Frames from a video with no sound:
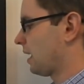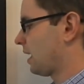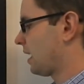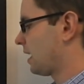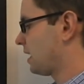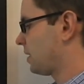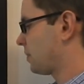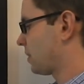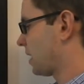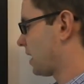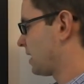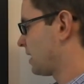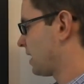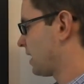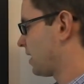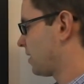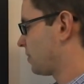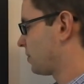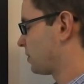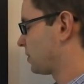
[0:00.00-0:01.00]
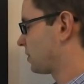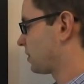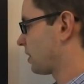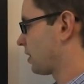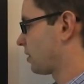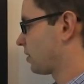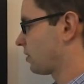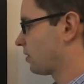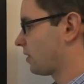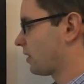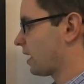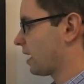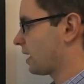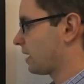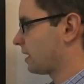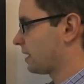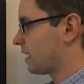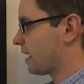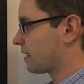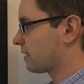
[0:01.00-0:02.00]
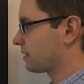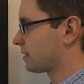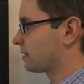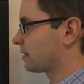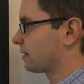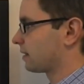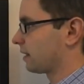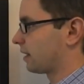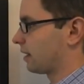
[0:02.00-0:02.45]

Any mind games other than that? Yes.